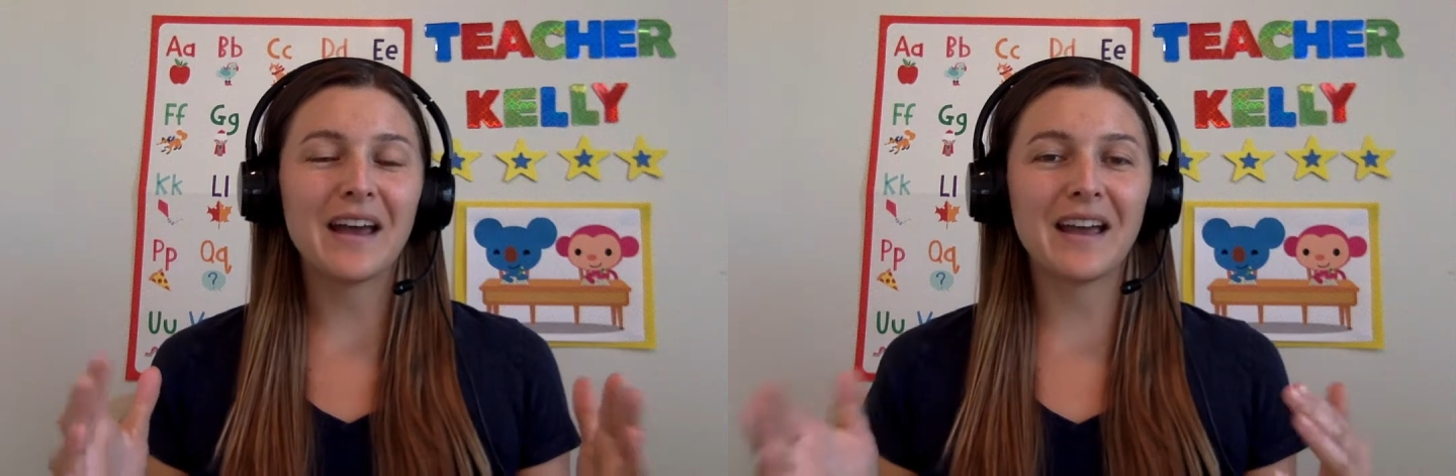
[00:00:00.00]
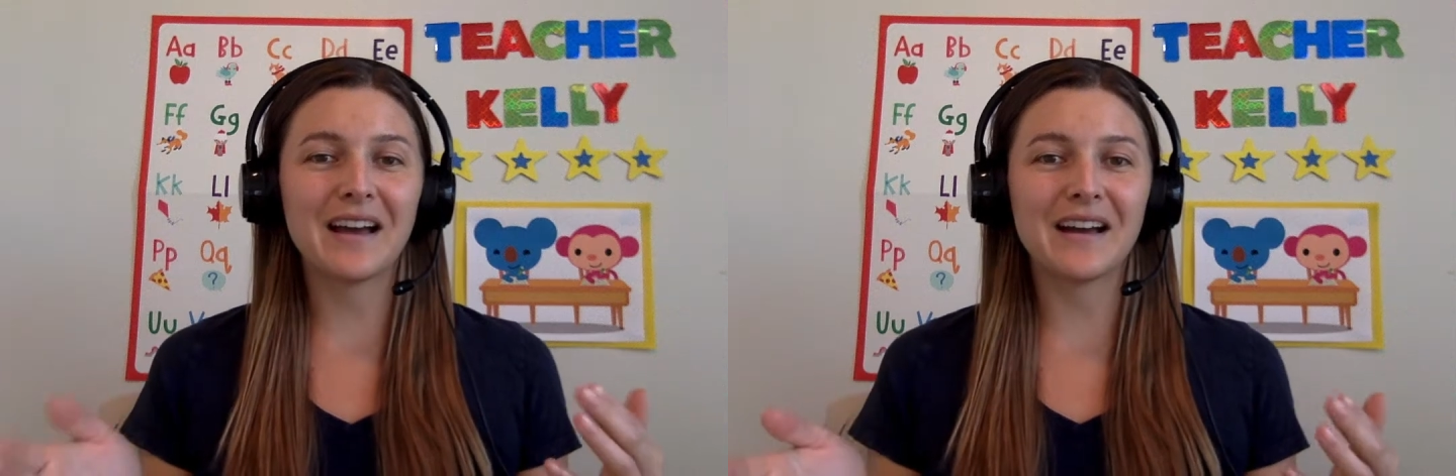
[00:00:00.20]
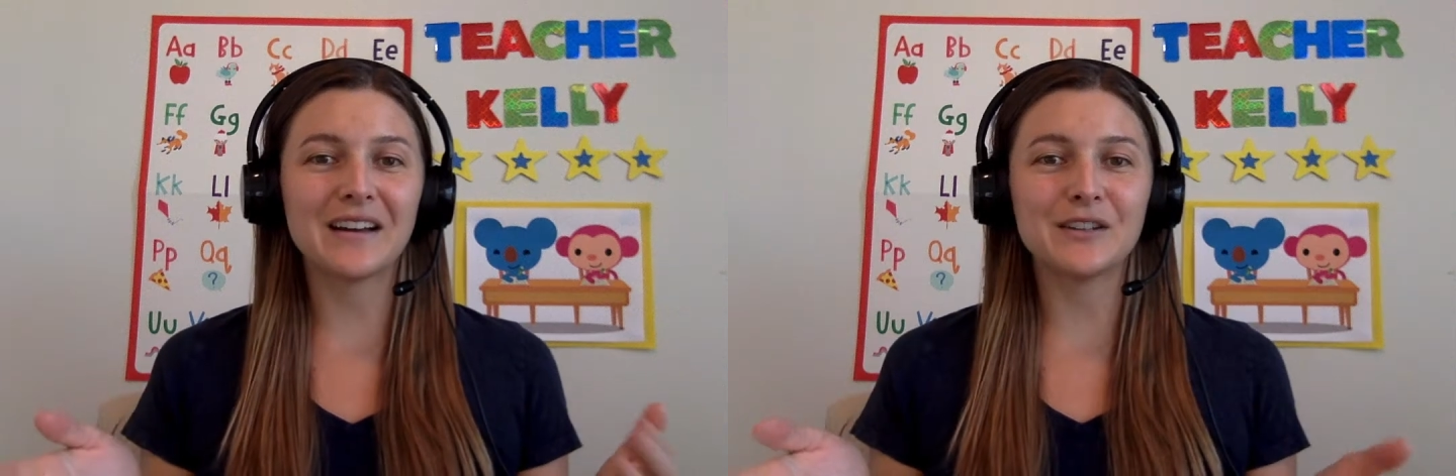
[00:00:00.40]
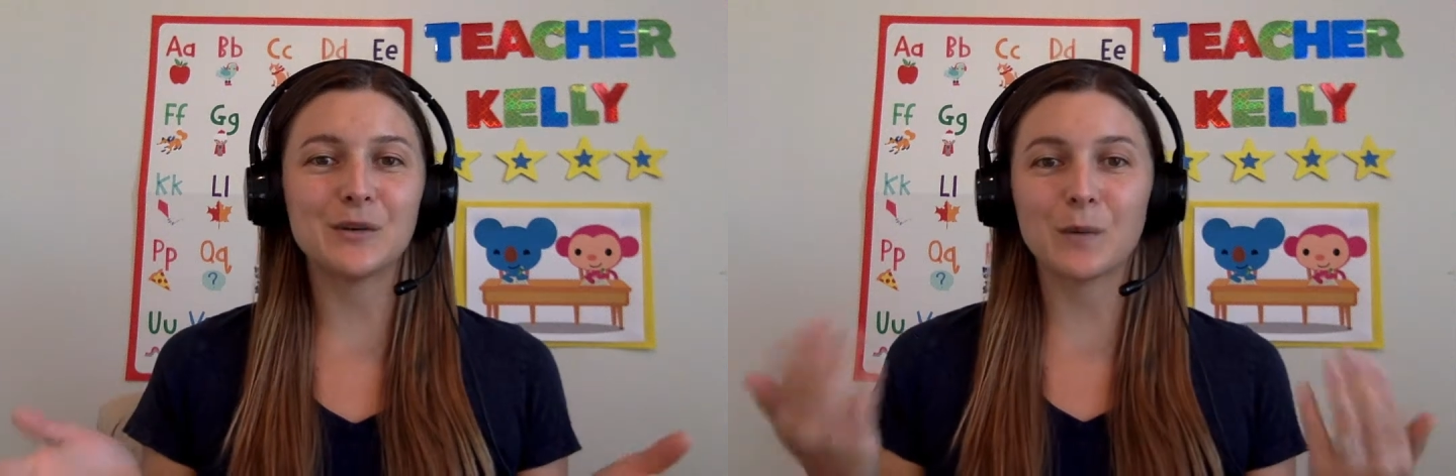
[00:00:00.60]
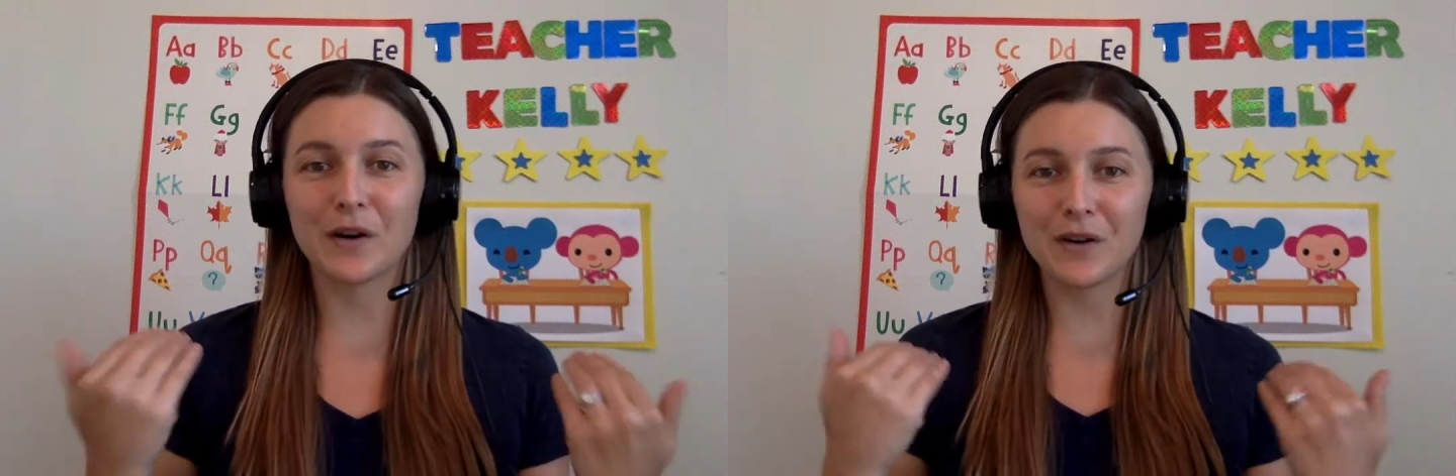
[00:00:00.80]
and
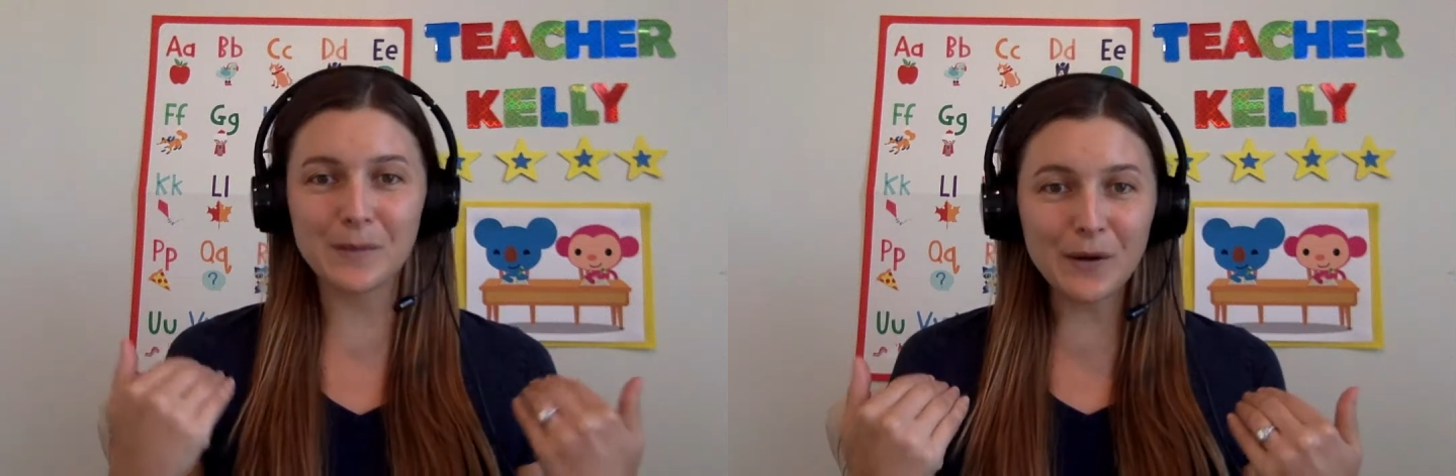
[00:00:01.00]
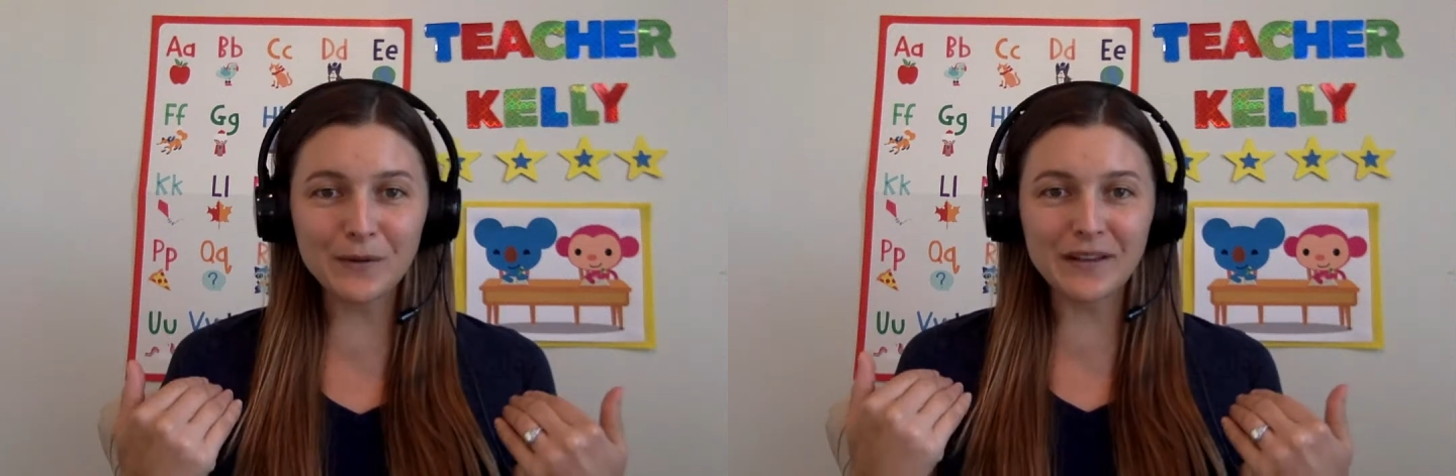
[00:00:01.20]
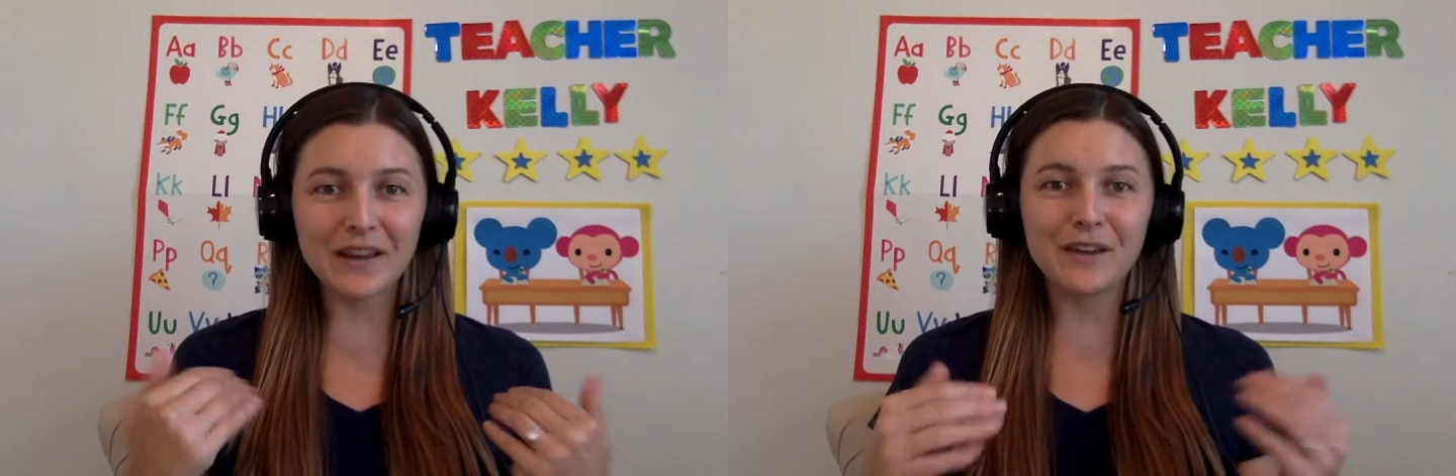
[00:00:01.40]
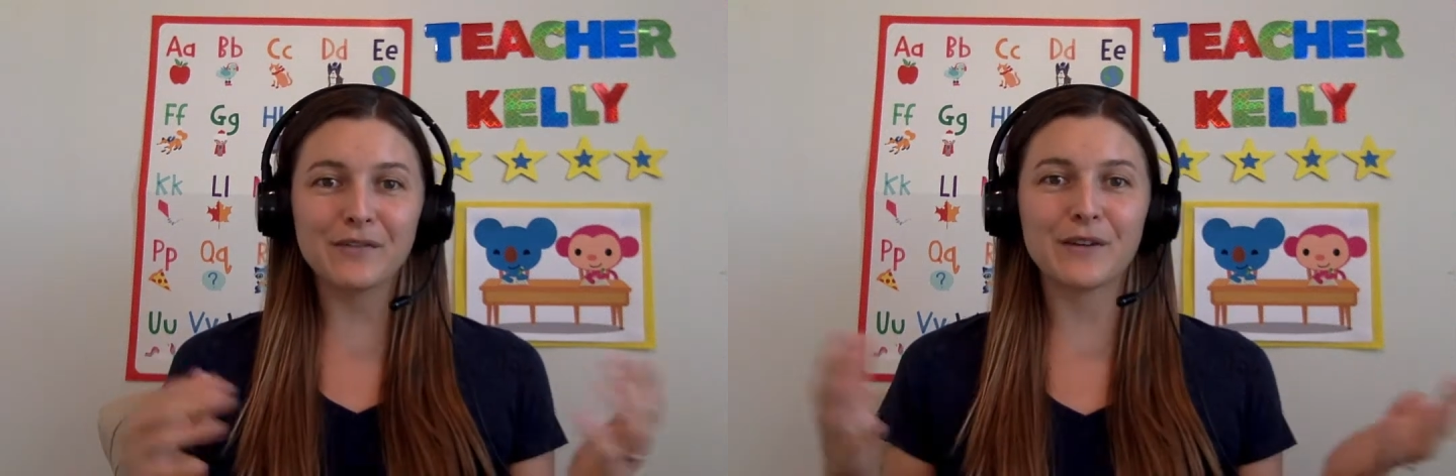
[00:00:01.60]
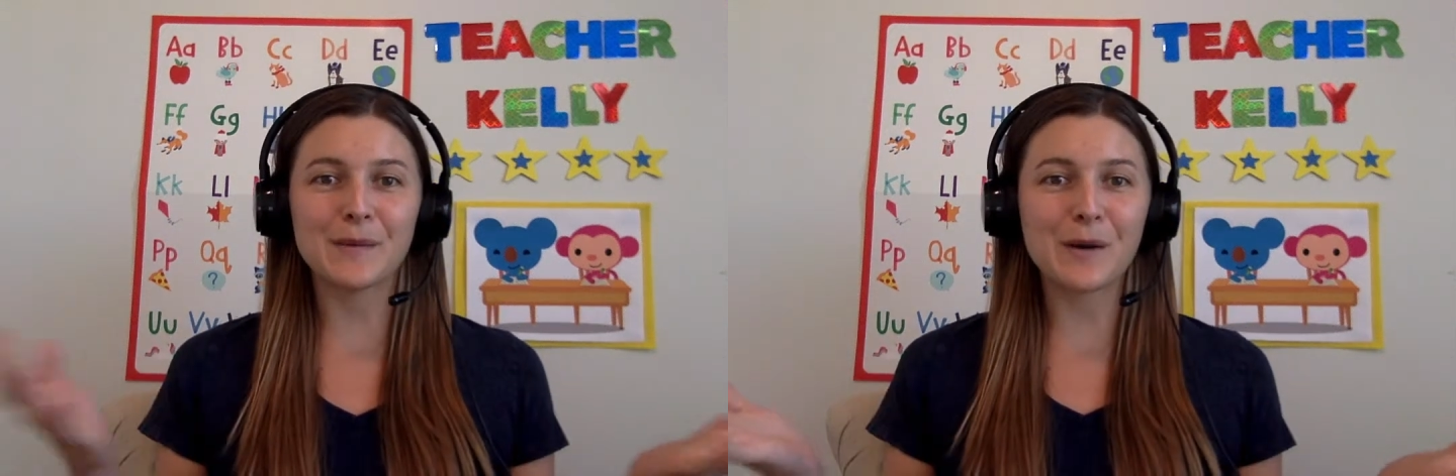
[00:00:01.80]
you work remotely
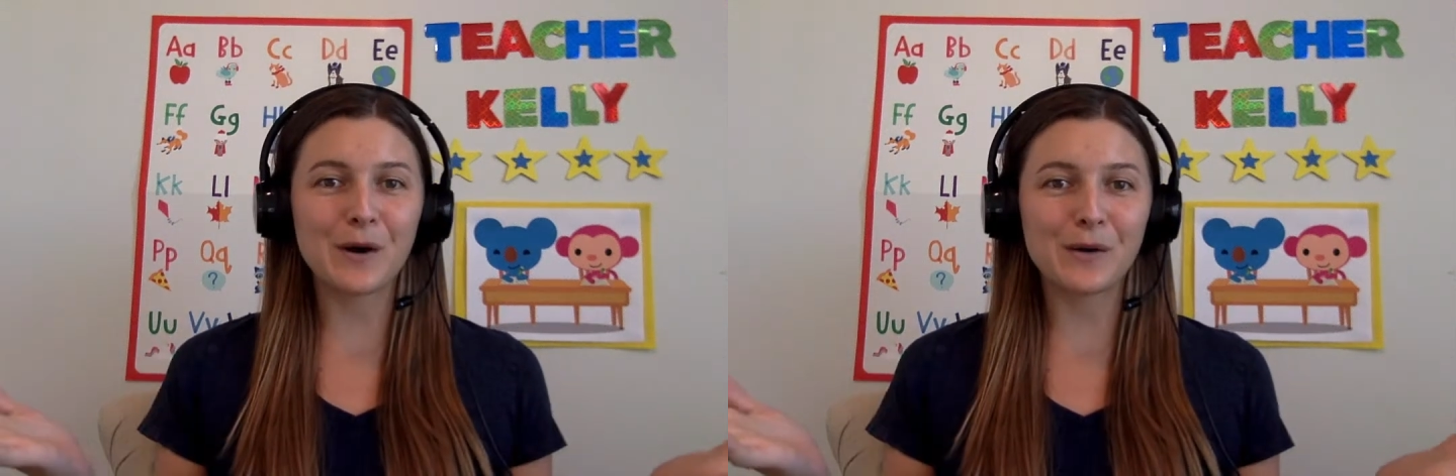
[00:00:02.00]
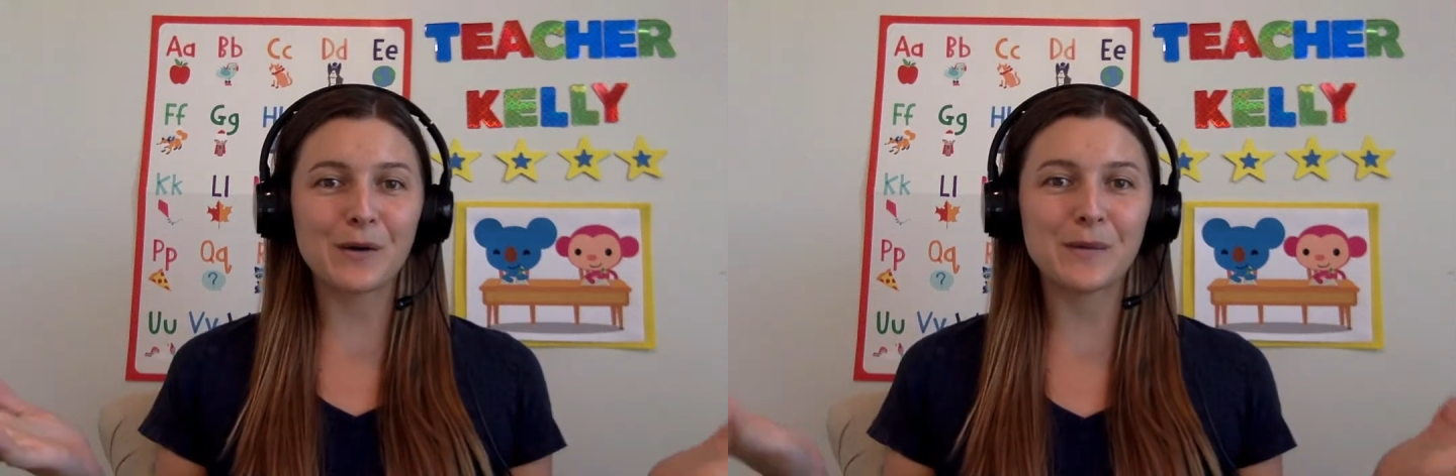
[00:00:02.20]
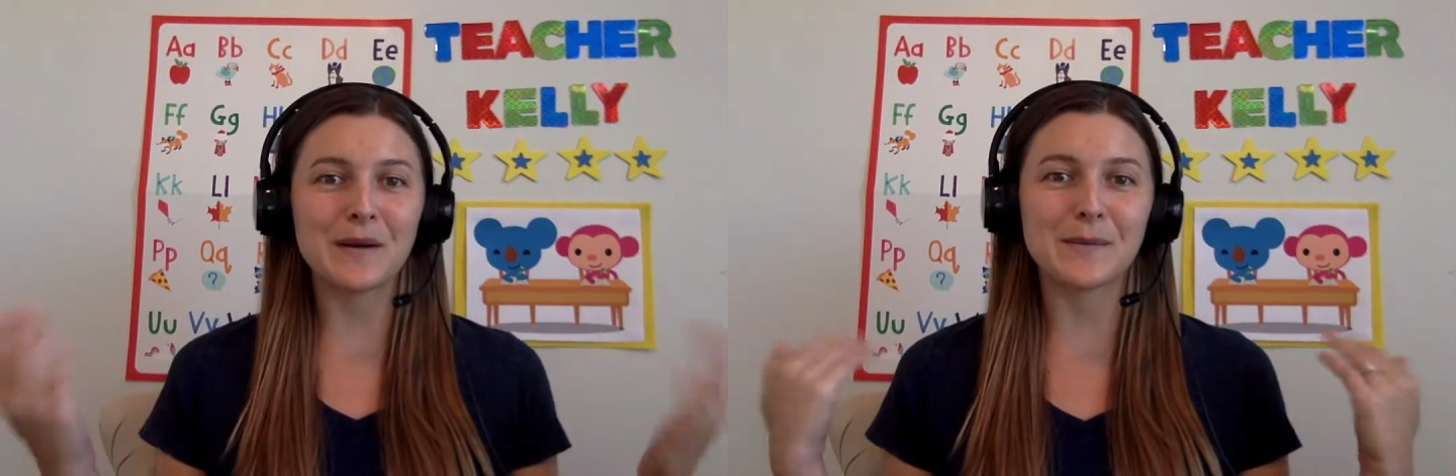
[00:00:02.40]
from home.